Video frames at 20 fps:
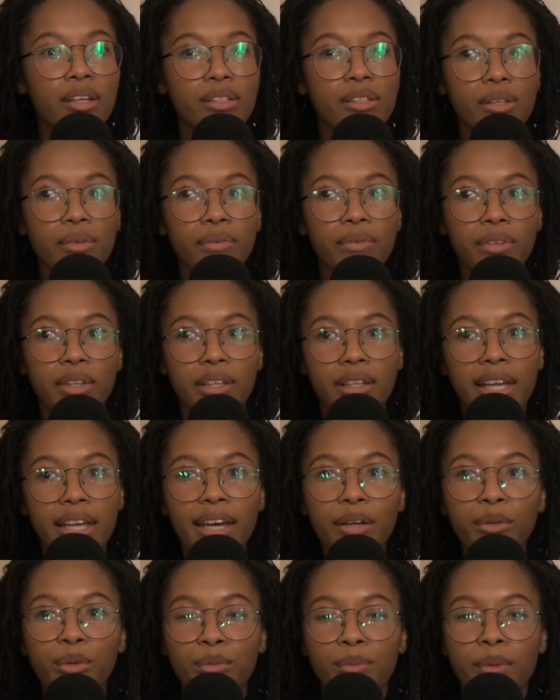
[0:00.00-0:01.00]
So for the
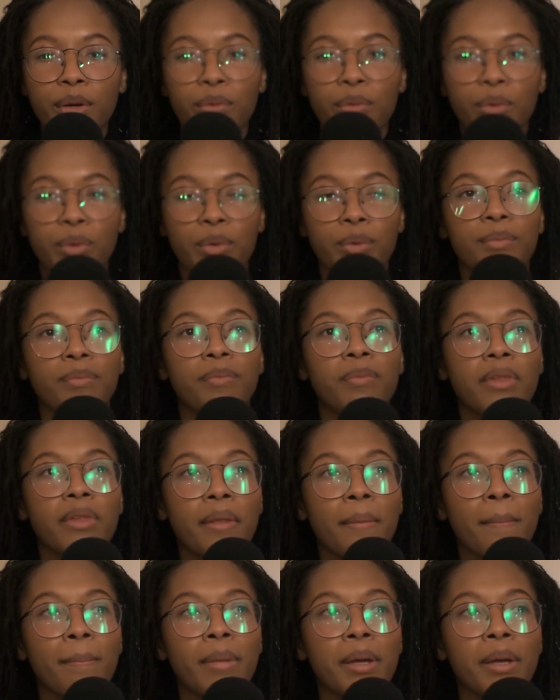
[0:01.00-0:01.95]
layout of my room, my